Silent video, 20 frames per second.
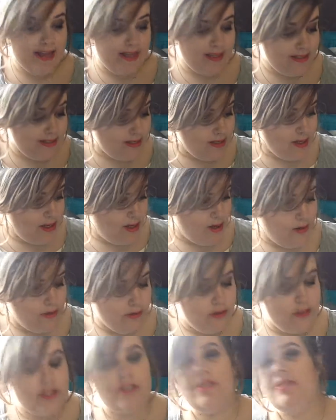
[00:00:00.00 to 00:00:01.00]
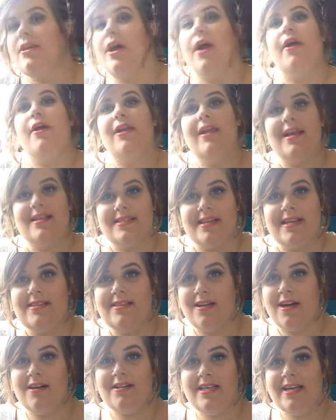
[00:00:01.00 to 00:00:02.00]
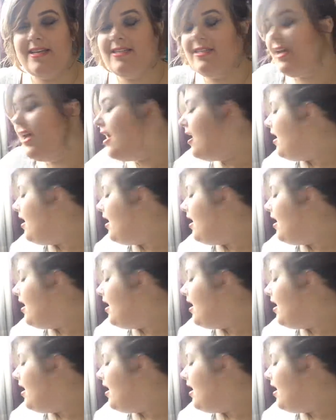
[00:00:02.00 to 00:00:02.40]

It's huge, so let's get started.